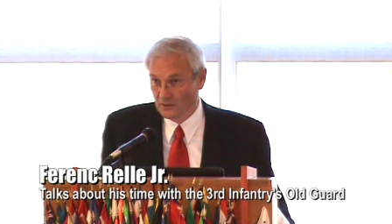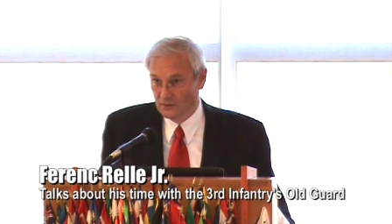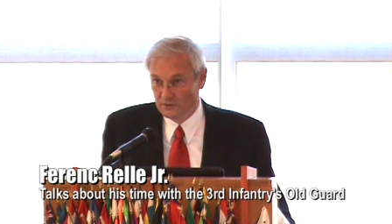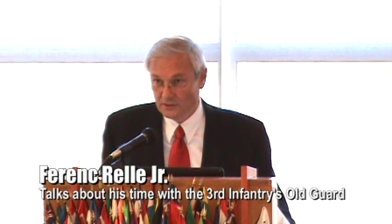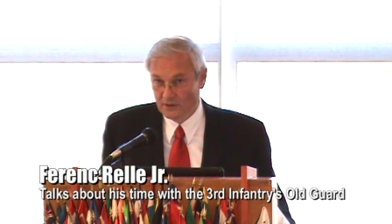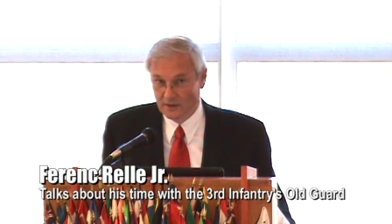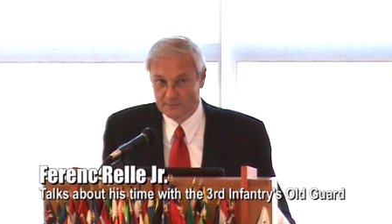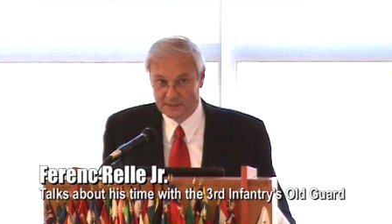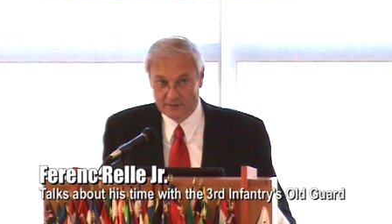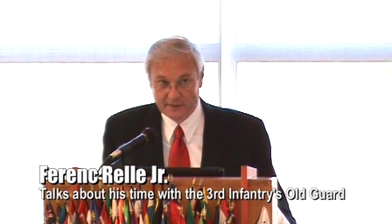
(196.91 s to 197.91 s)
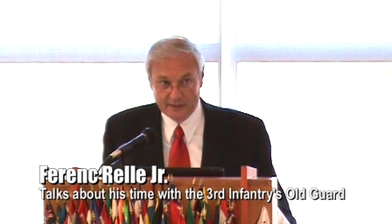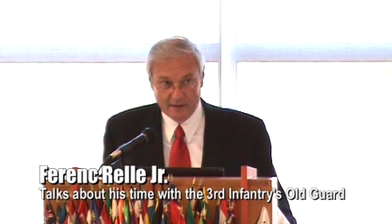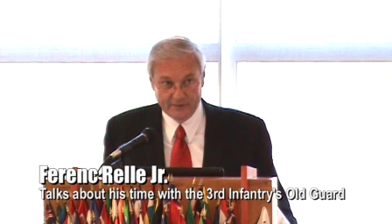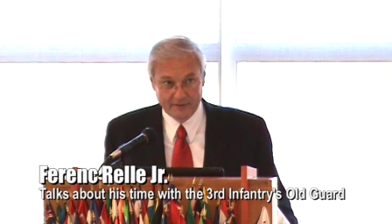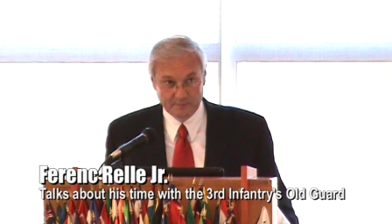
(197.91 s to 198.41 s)
all those arms,
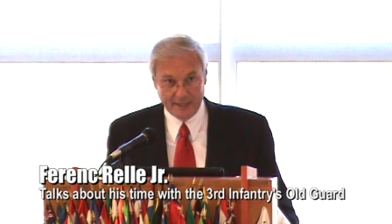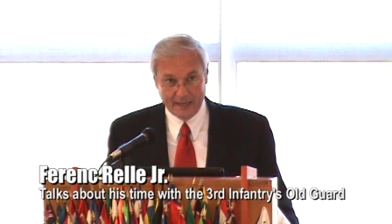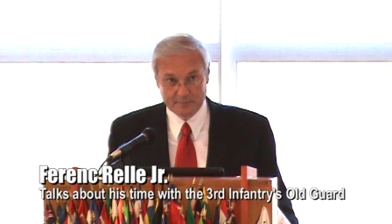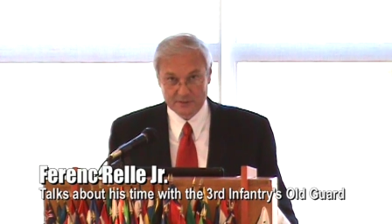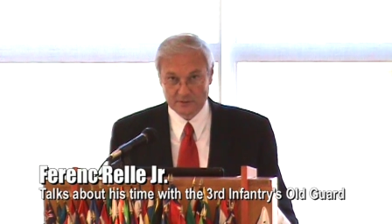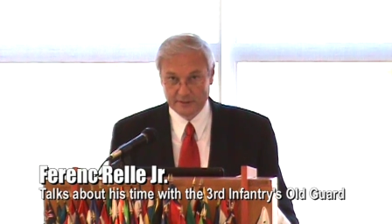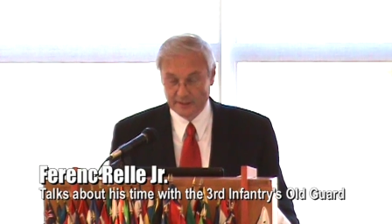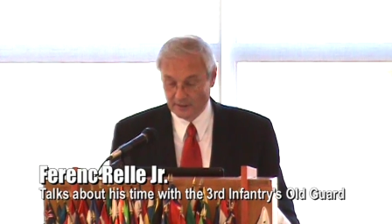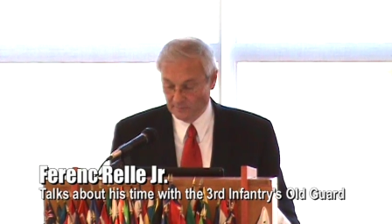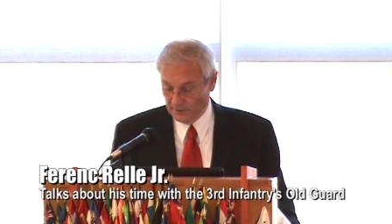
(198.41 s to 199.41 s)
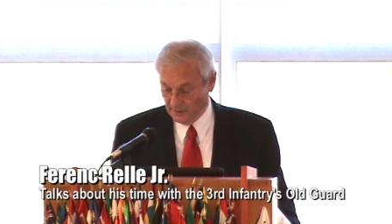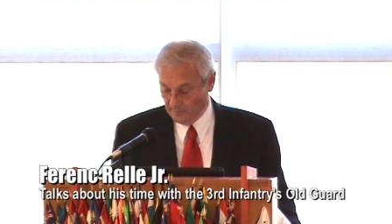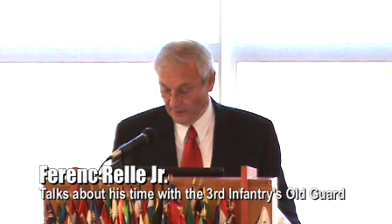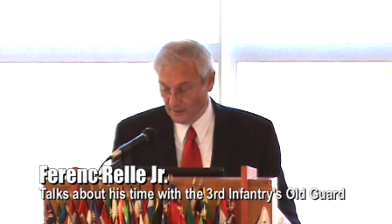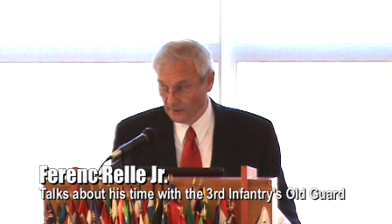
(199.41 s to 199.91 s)
everything had to be absolutely,
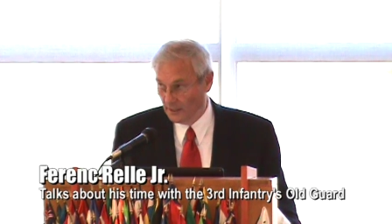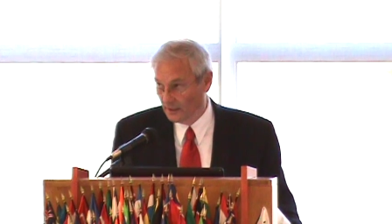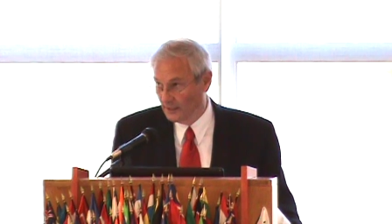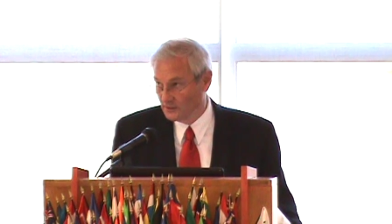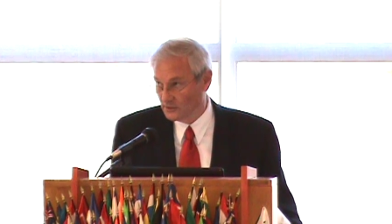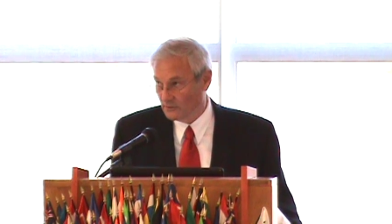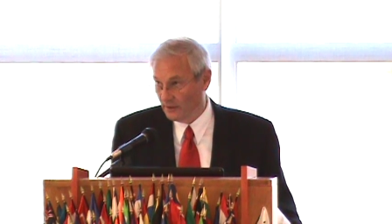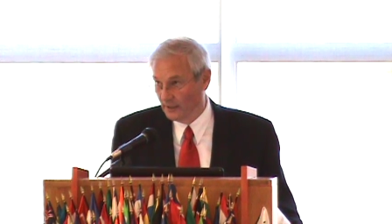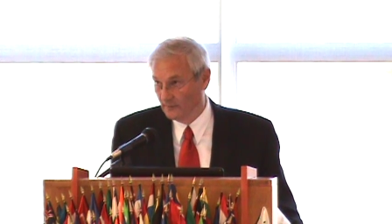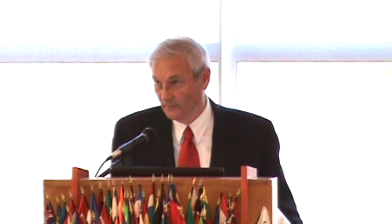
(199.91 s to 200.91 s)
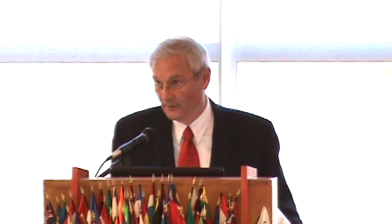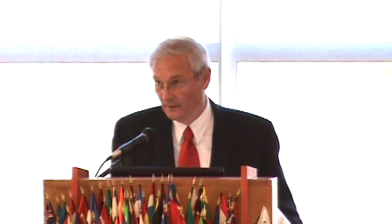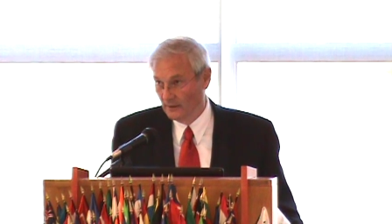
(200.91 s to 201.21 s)
completely parallel and straight.